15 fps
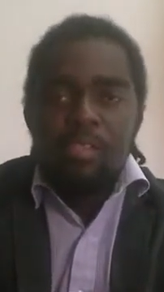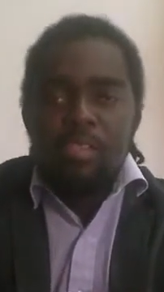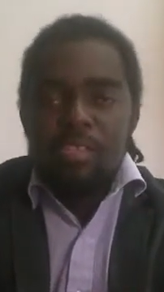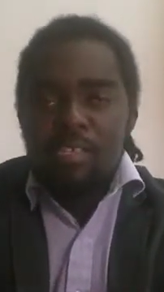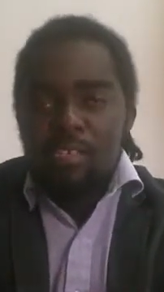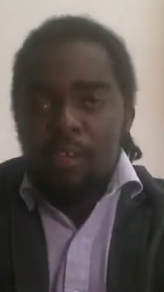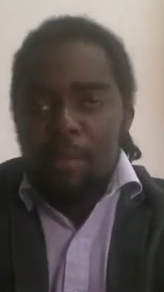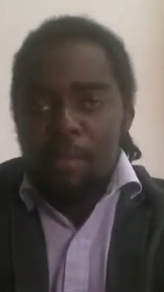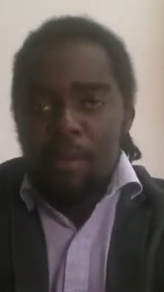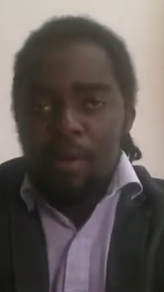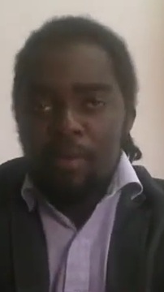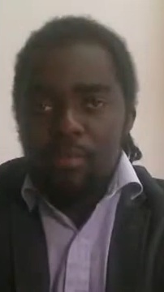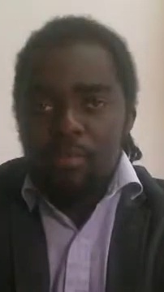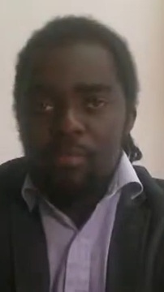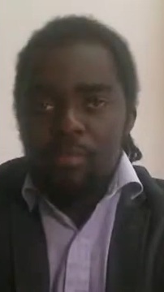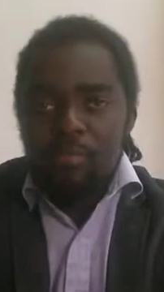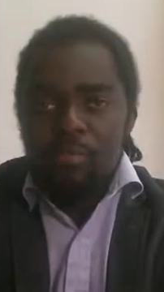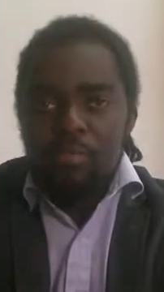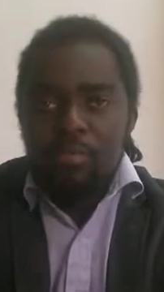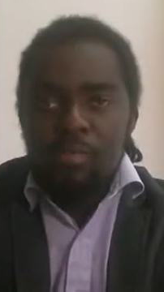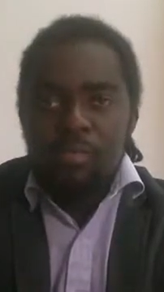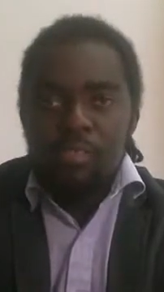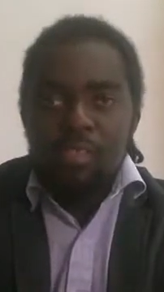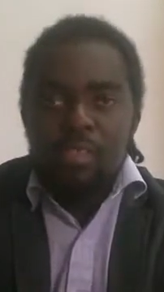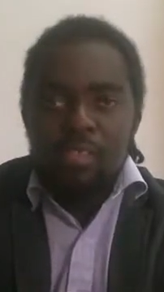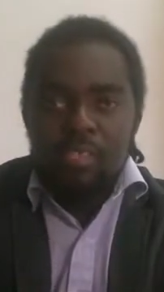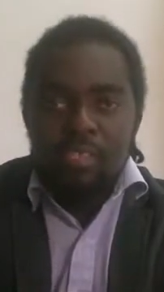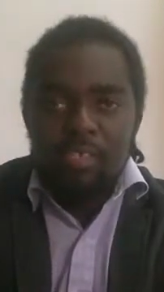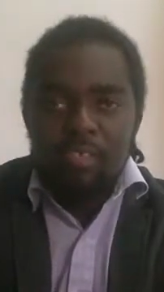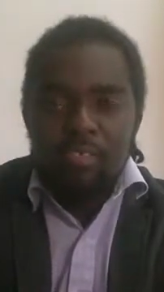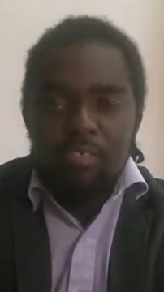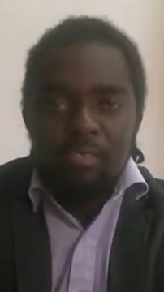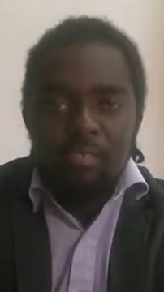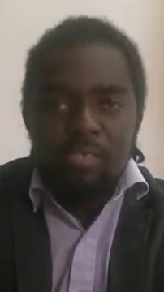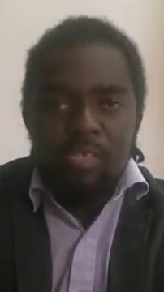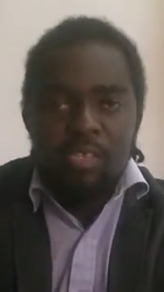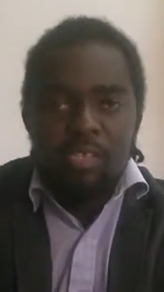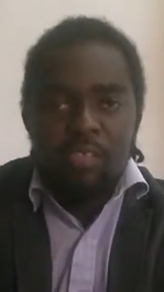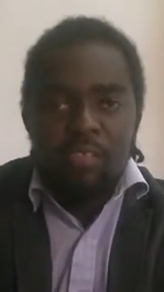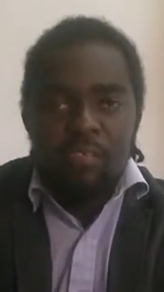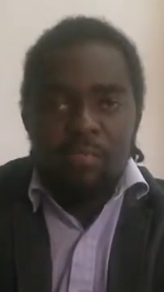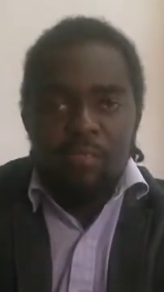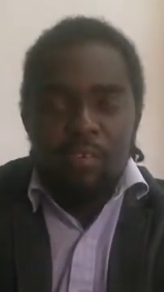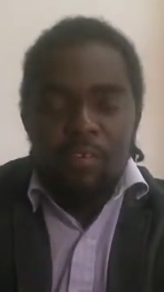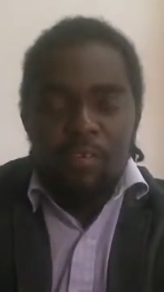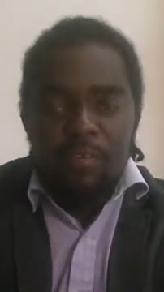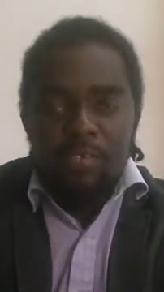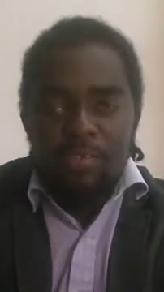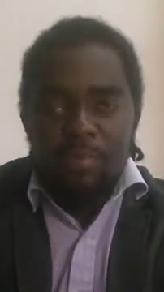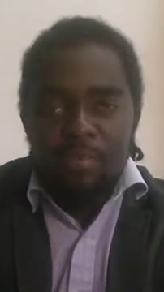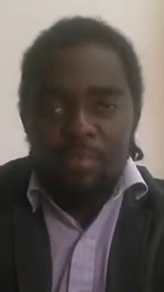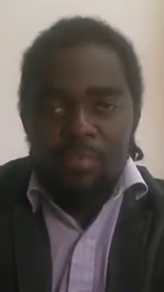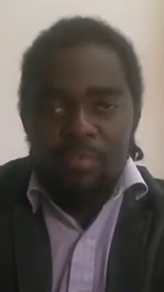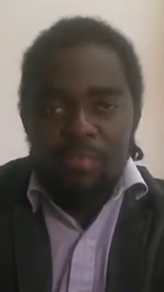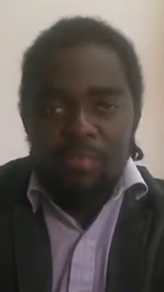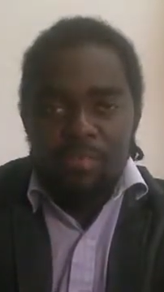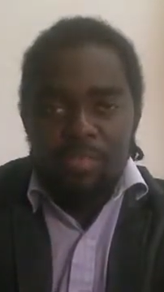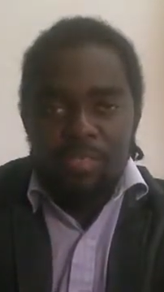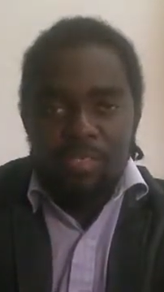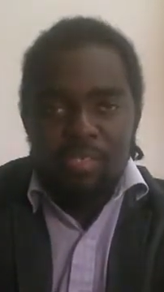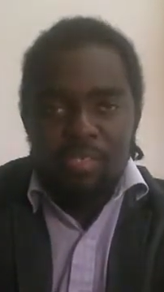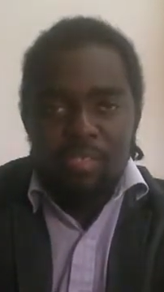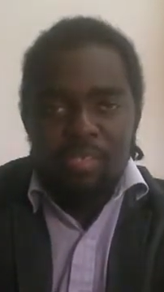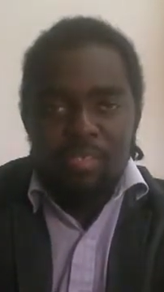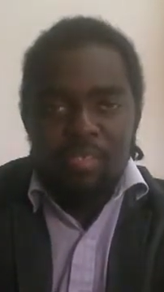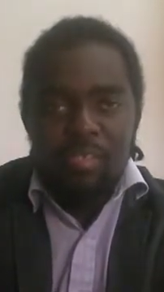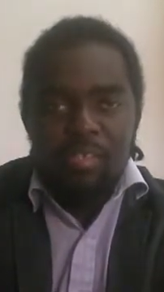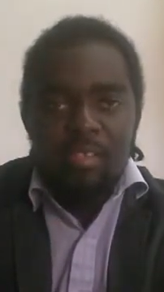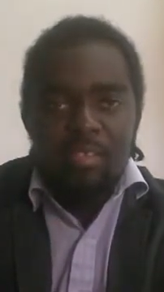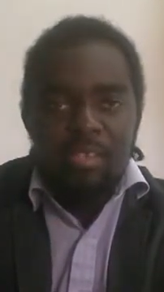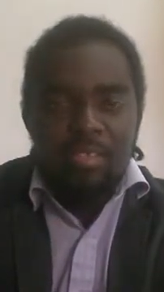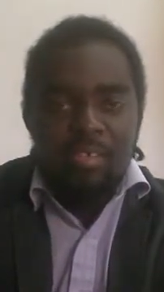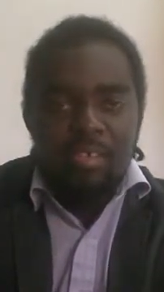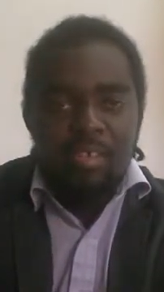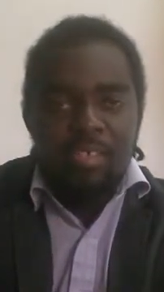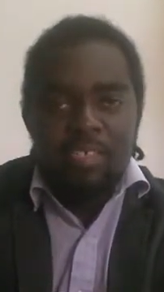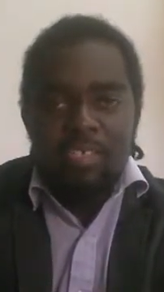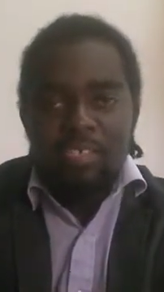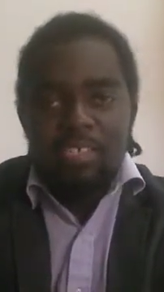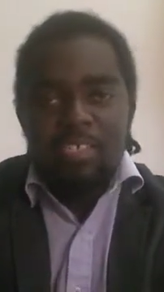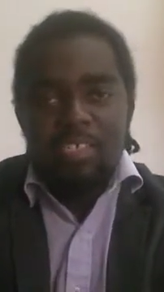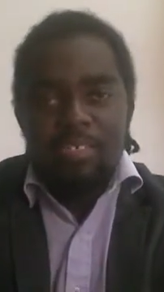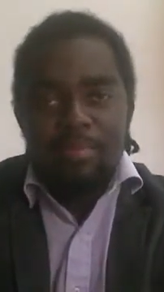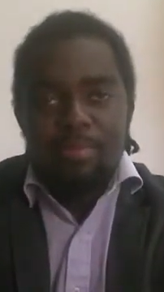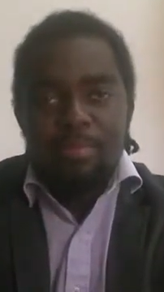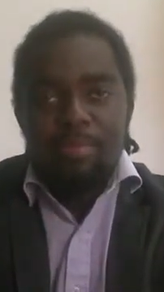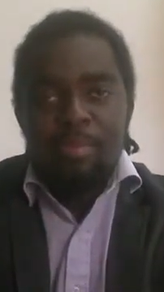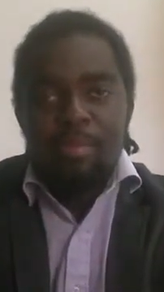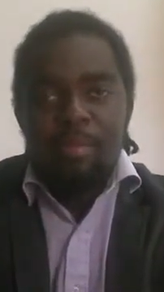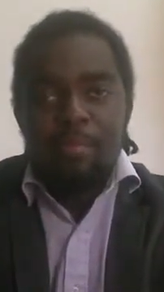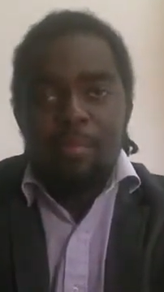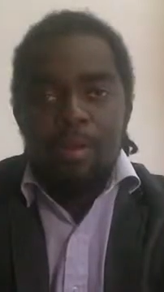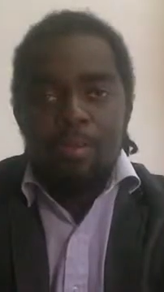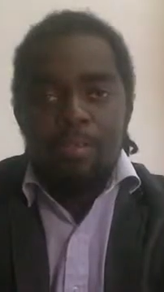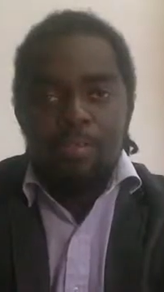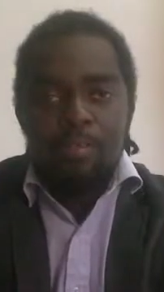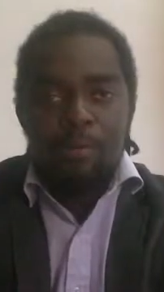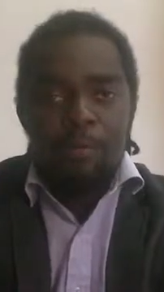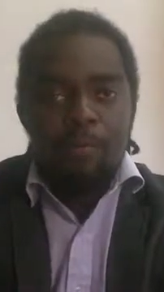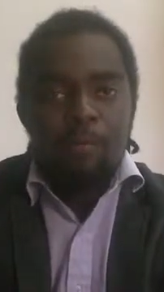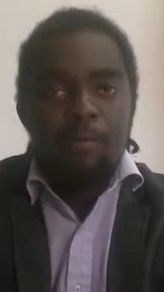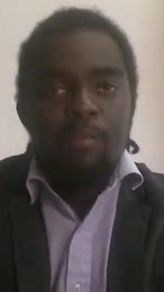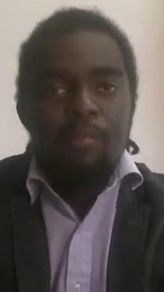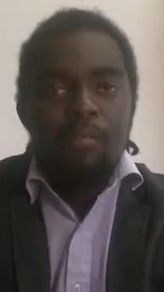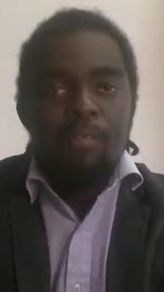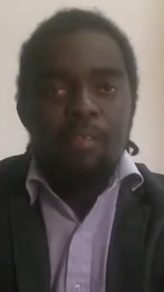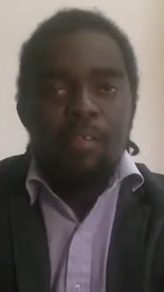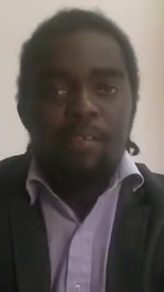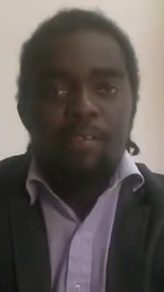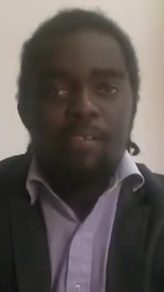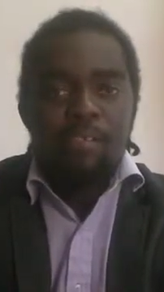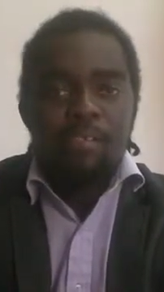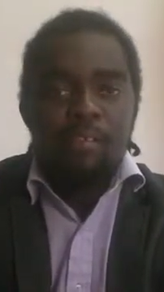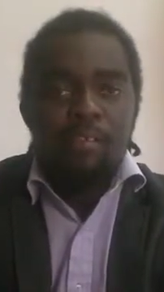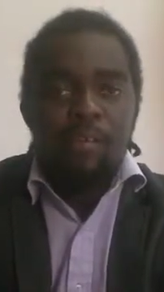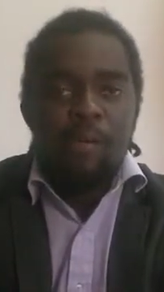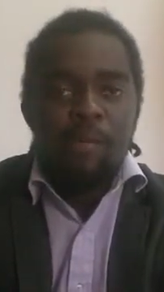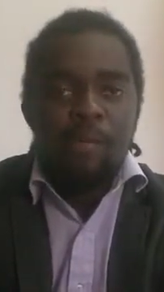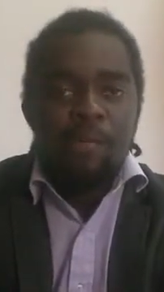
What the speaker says: These are particles that are used in the four fundamental forces that are exchanged between particles to give the